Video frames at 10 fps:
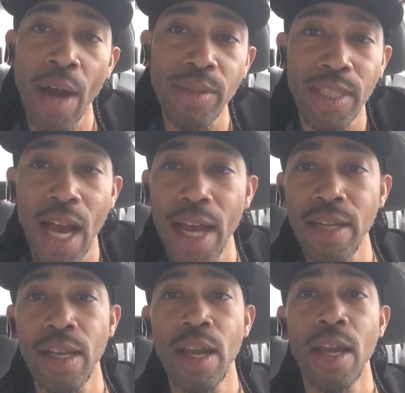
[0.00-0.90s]

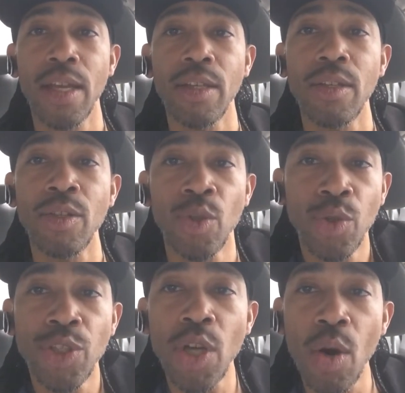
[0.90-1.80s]
outside, you
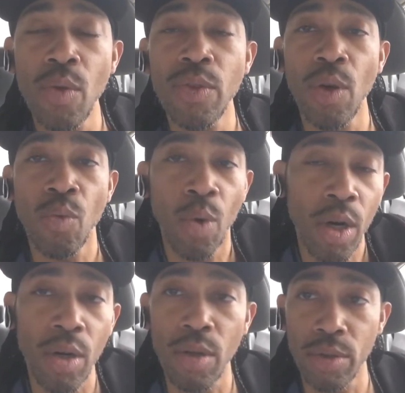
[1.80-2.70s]
show the
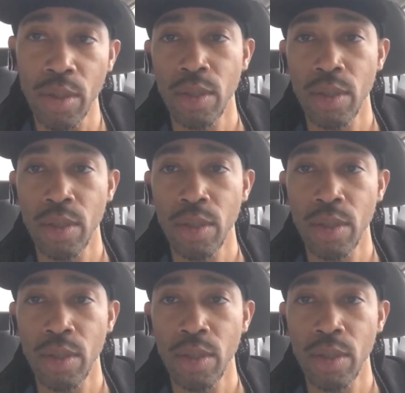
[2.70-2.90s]
world